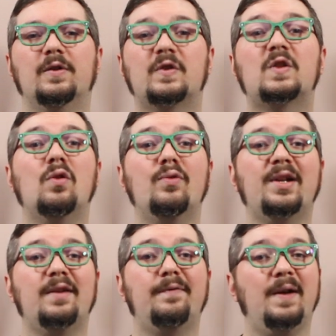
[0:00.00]
So
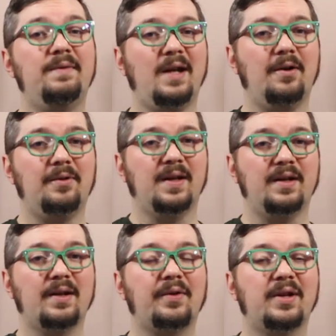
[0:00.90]
when I found out
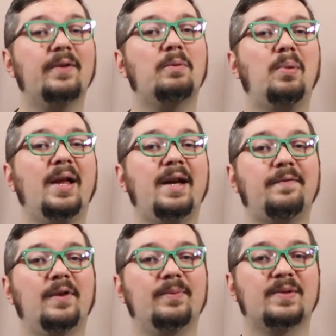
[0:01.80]
that another killer plant
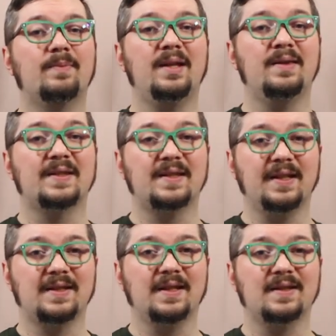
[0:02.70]
film was made in the
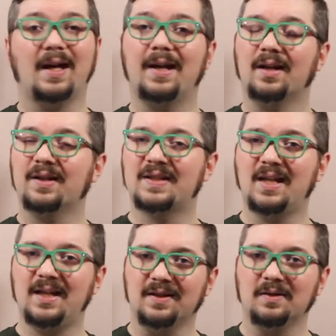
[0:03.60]
60s, I got
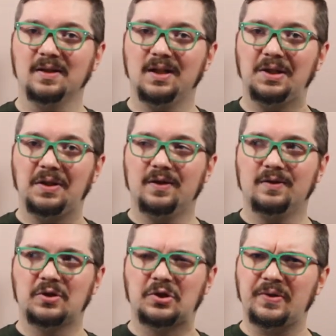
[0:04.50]
excited.
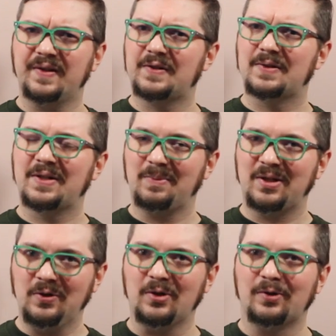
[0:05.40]
Surely this is going to
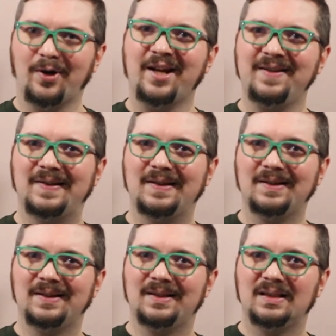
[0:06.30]
be good, right?
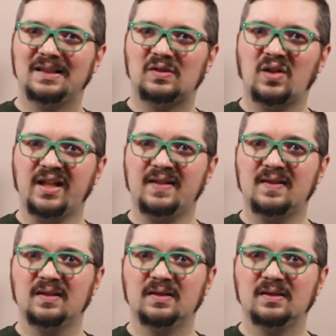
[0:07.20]
Right?
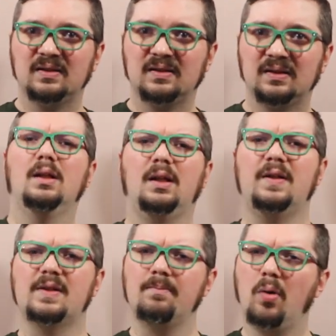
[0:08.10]
It
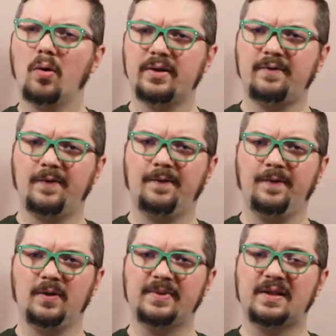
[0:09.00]
is important for
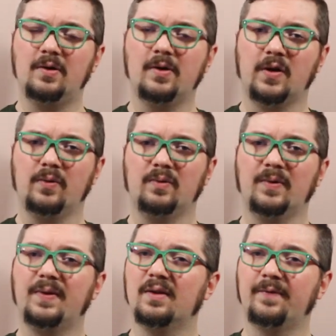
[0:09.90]
films to hook you in
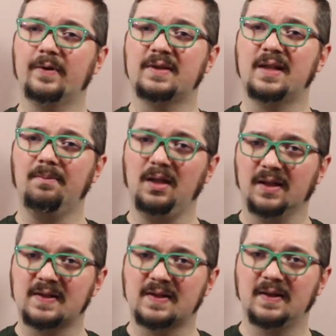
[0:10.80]
within the first 10
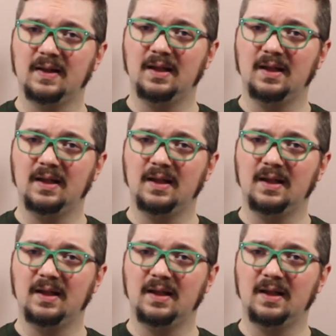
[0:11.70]
minutes.